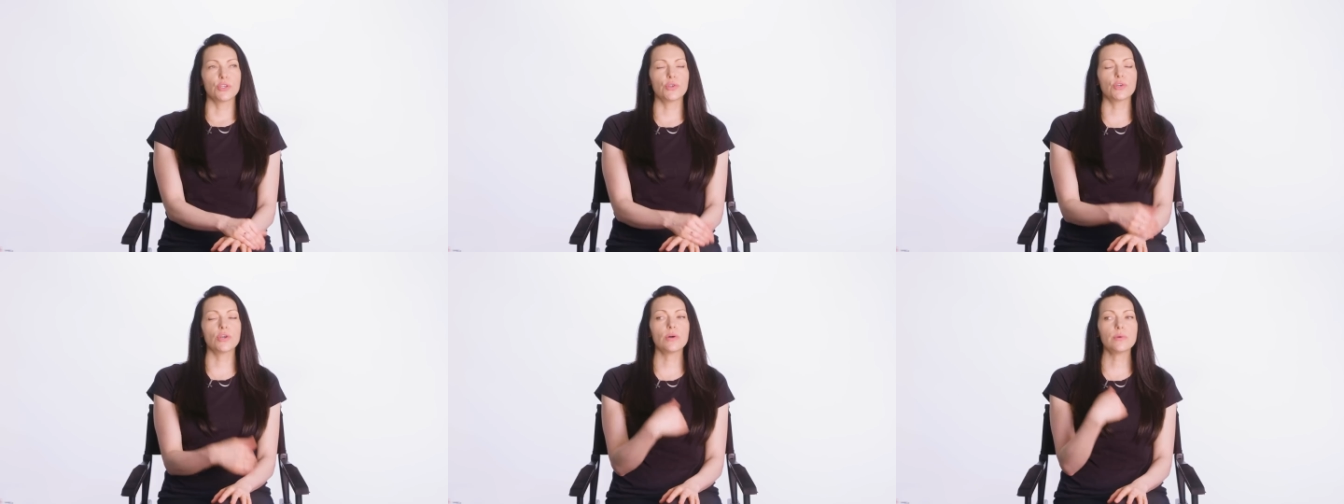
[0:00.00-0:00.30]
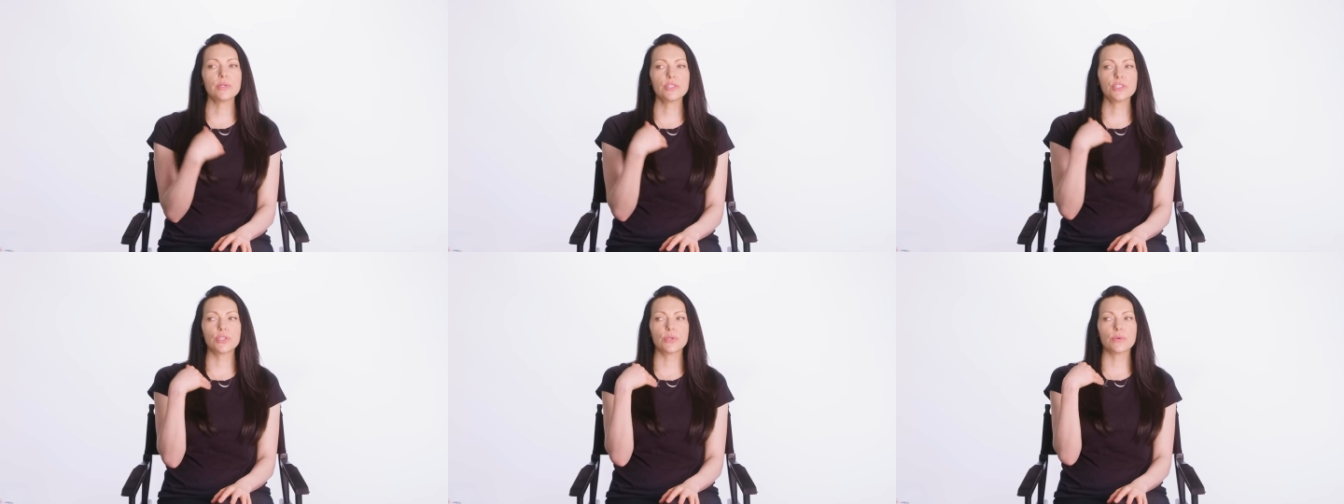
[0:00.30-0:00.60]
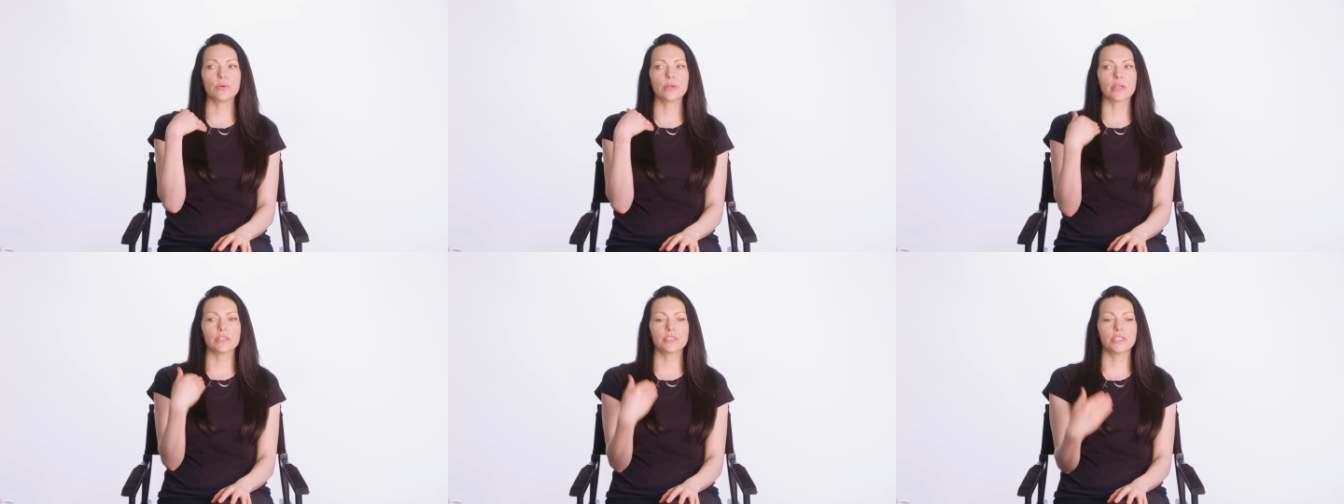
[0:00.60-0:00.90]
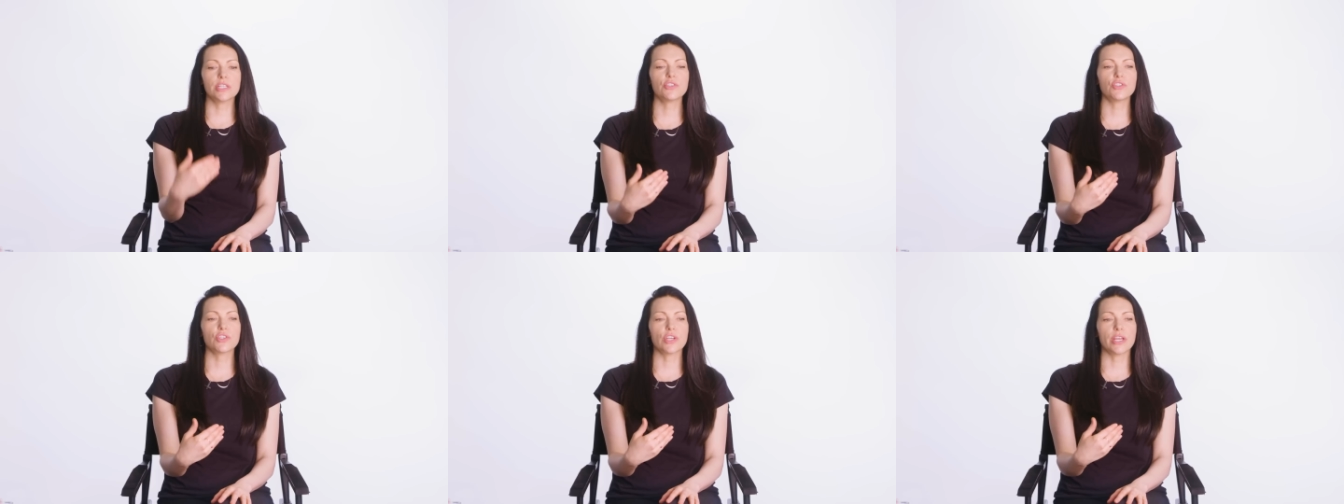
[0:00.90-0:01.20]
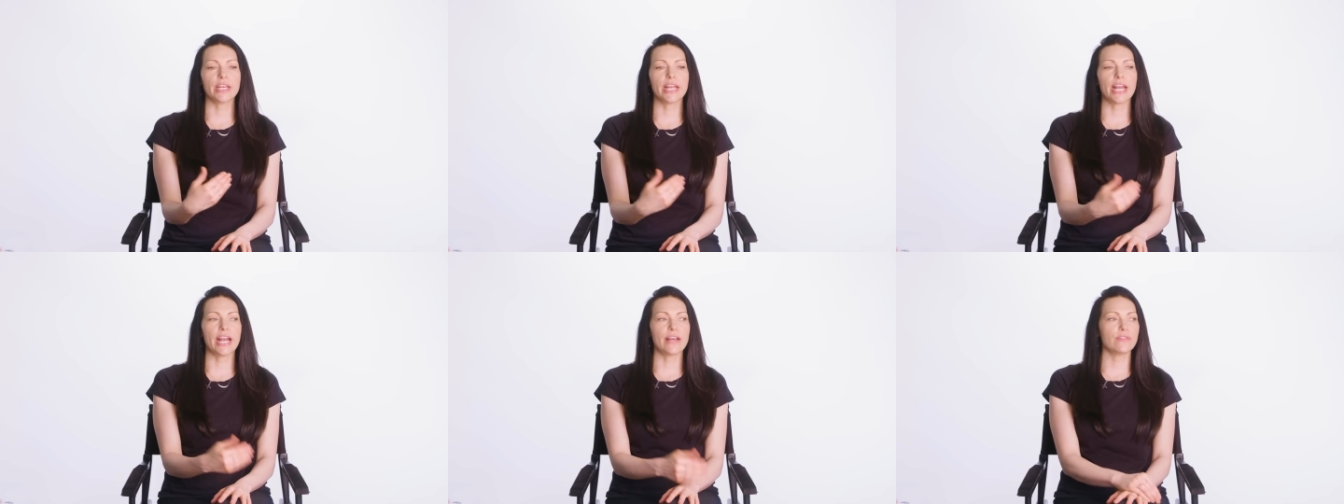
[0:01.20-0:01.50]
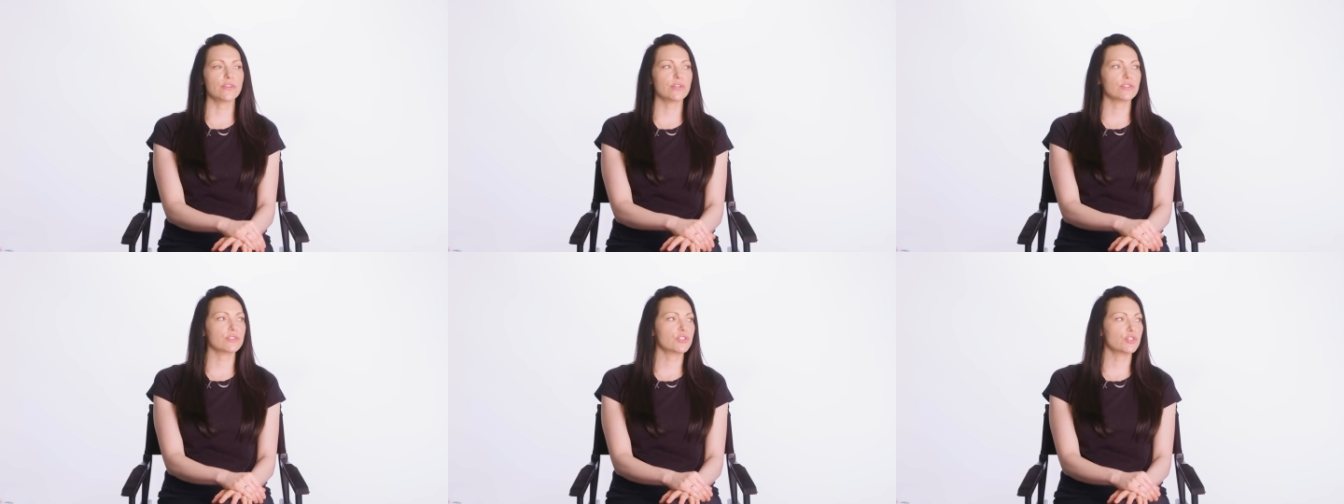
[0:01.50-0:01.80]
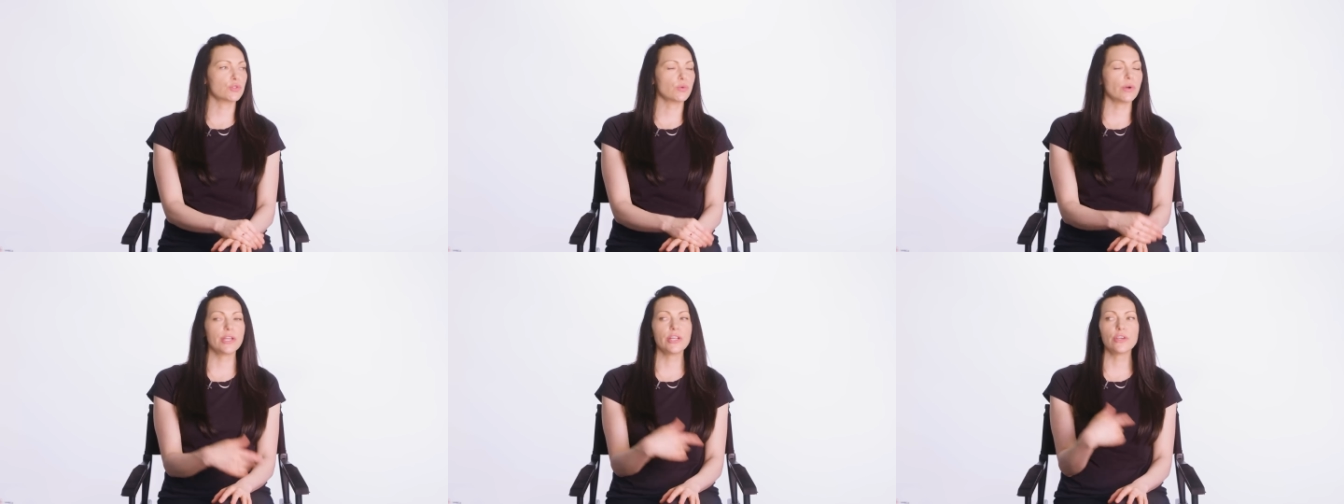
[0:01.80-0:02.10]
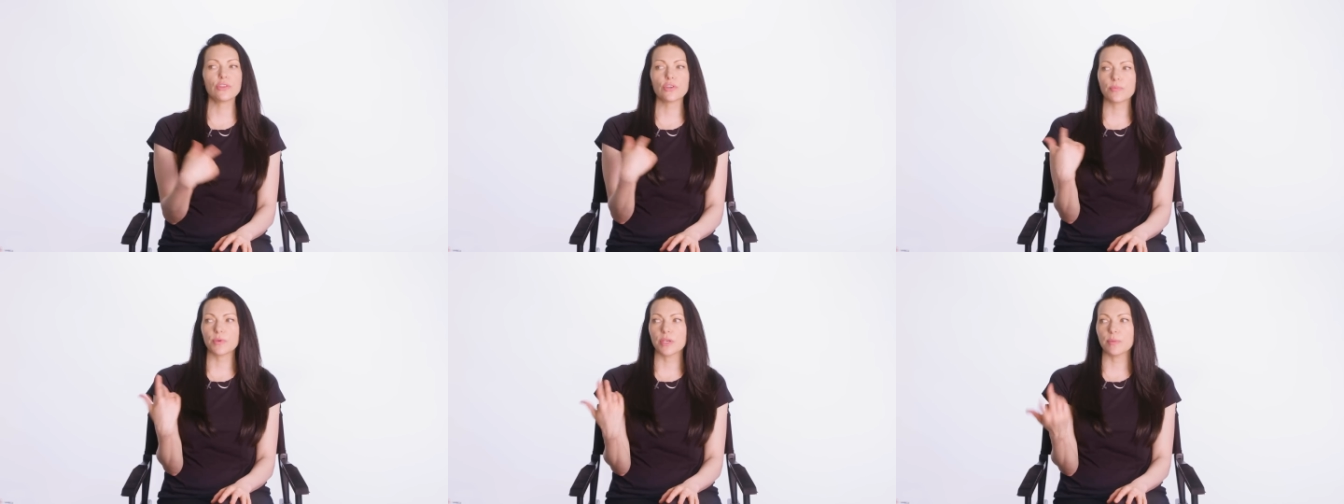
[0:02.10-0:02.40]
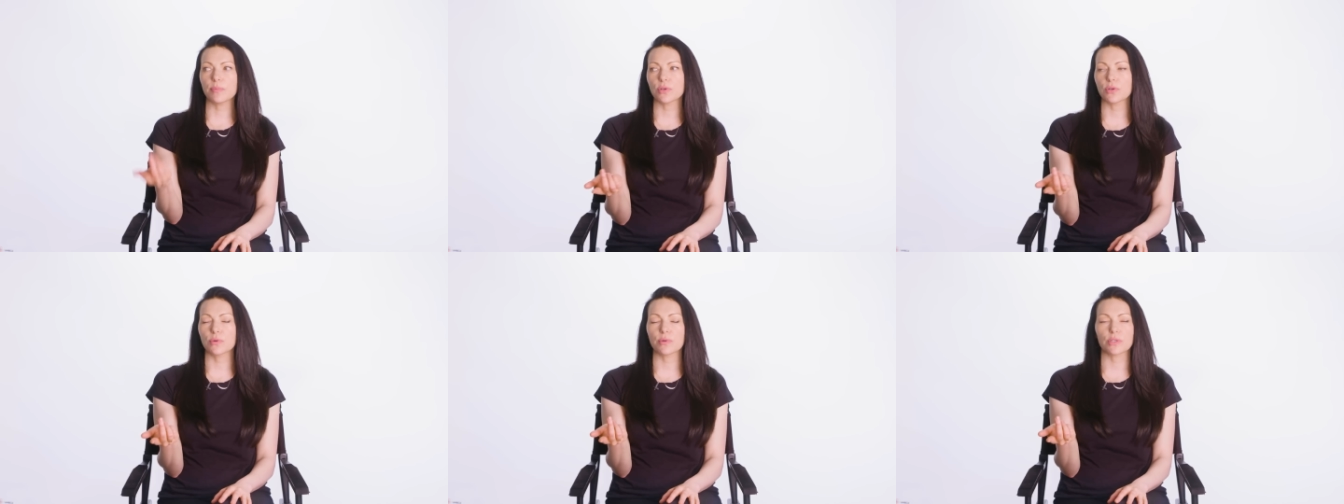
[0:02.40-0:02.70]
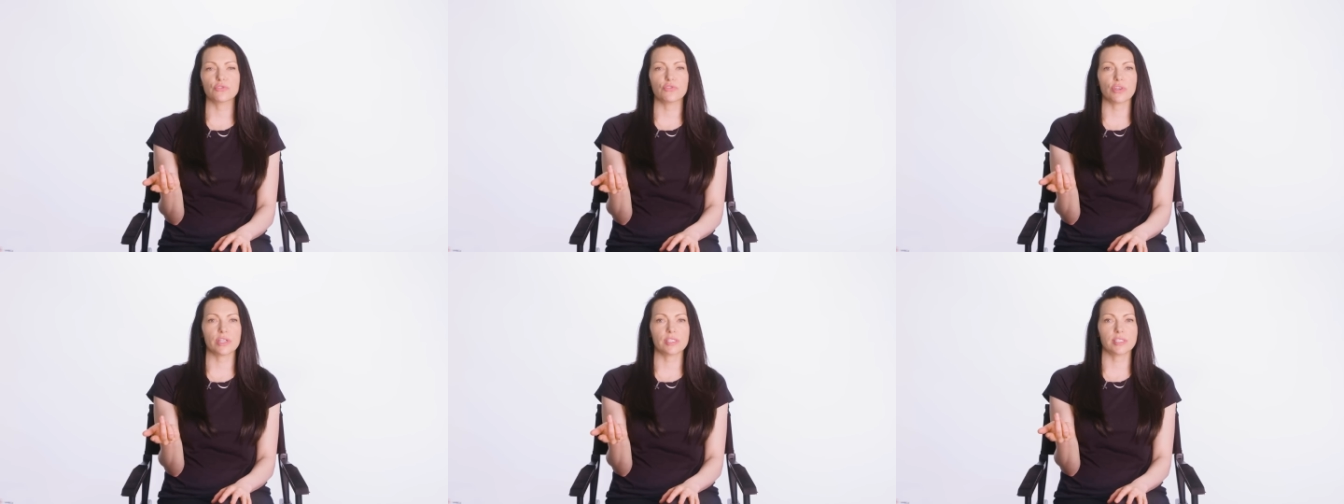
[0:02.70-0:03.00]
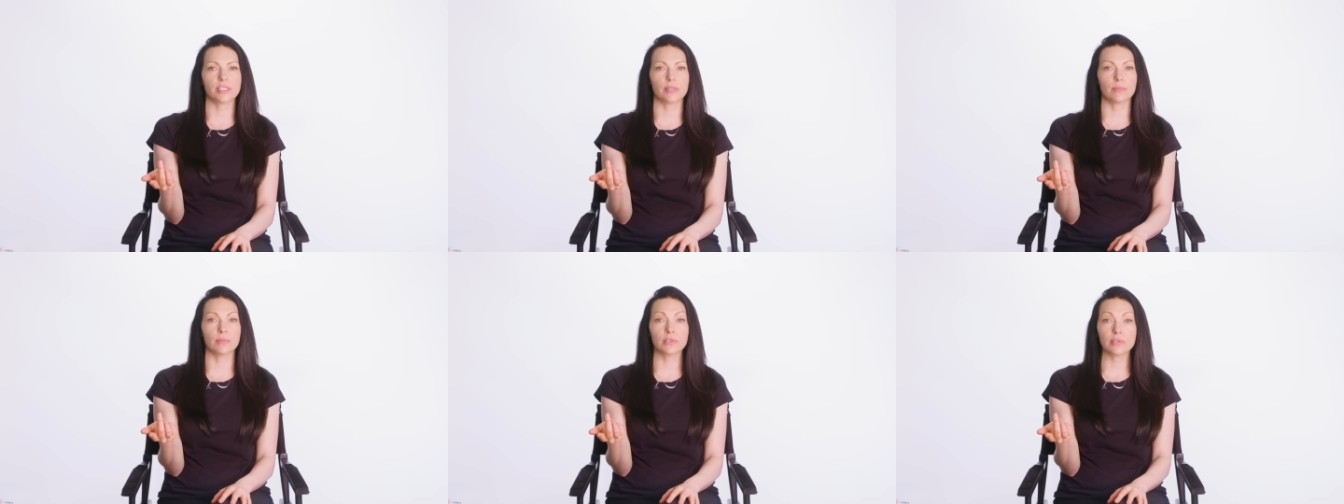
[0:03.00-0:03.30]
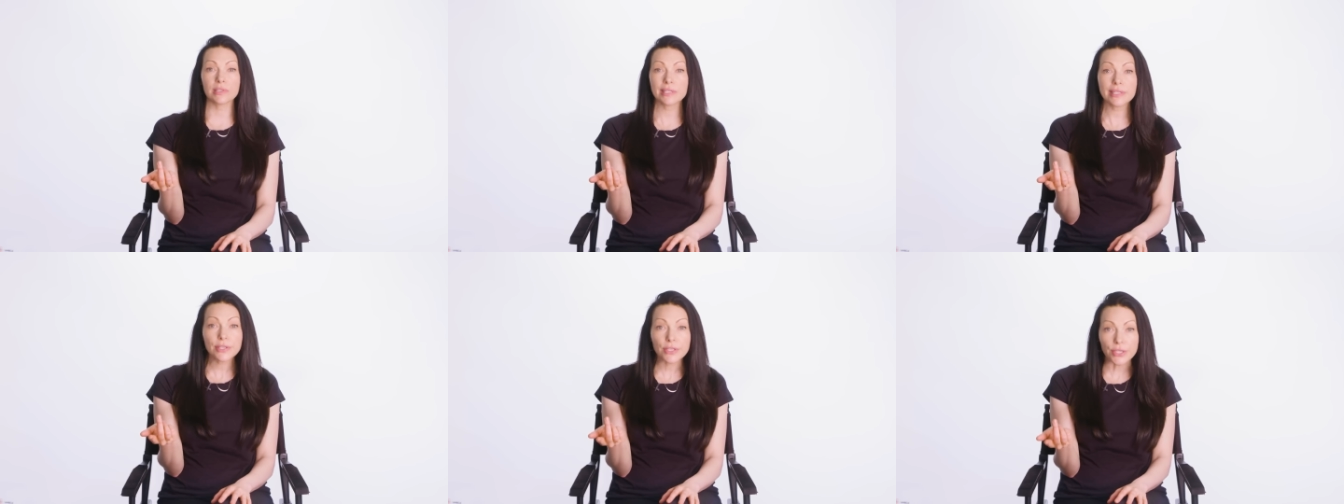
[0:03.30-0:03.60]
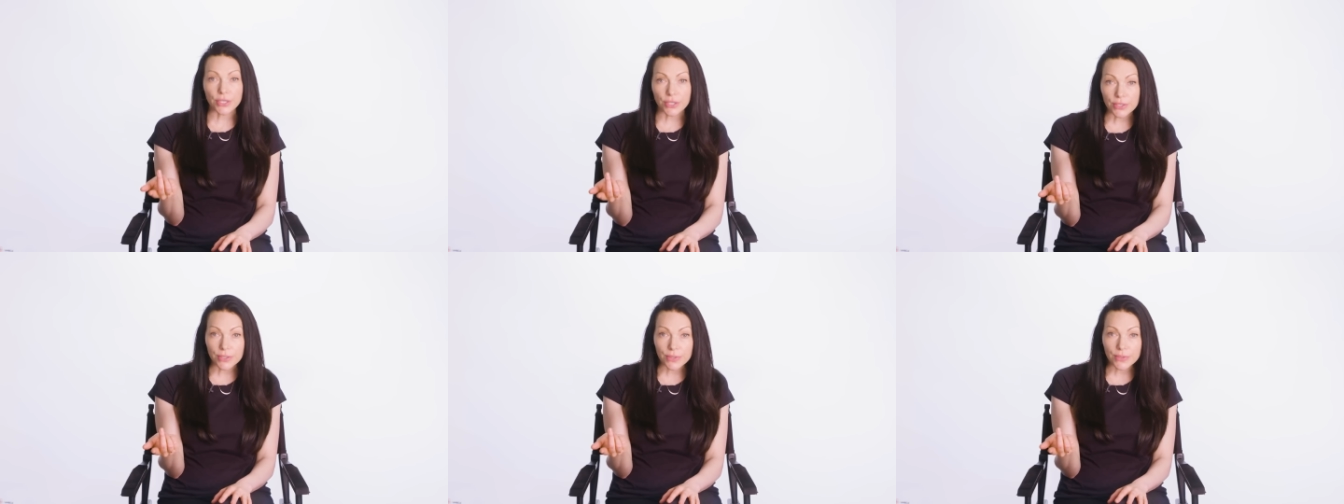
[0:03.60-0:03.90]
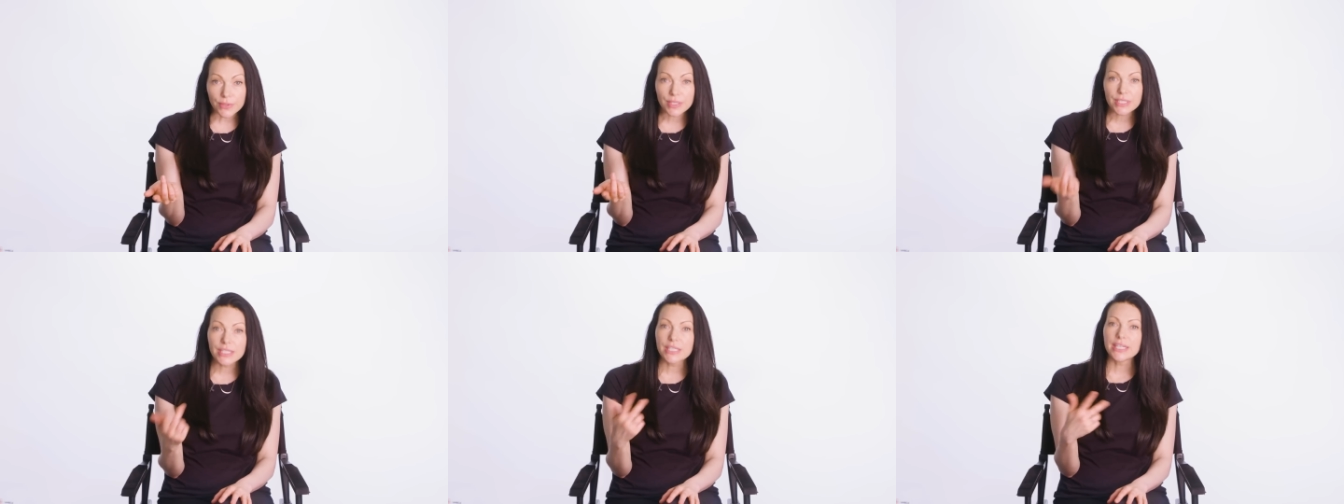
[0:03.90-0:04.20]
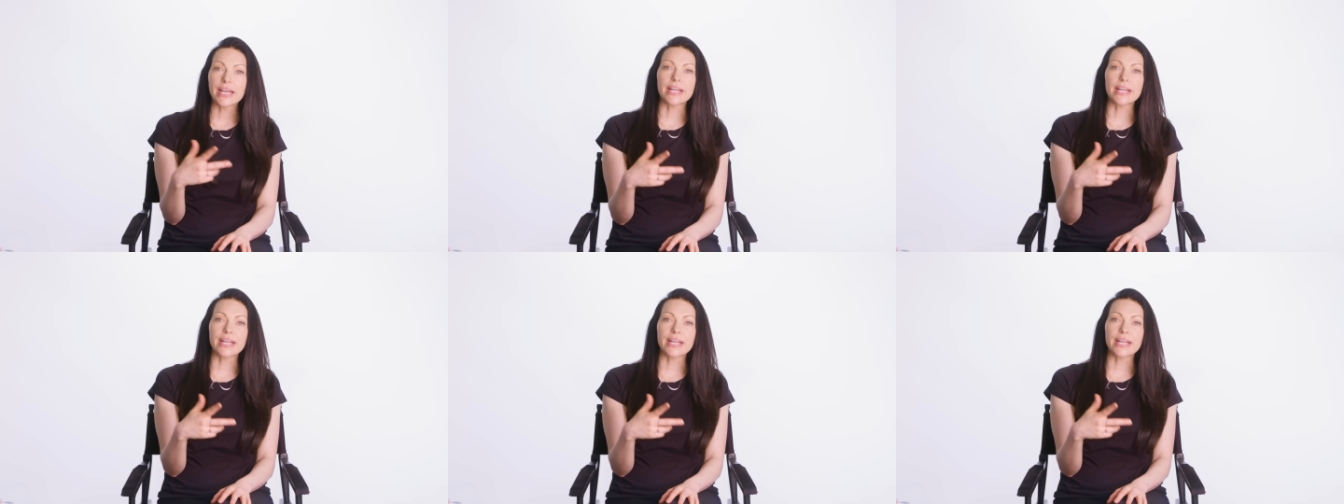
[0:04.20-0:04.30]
You go into an audition and there's 20 other people who are dressed similarly to you.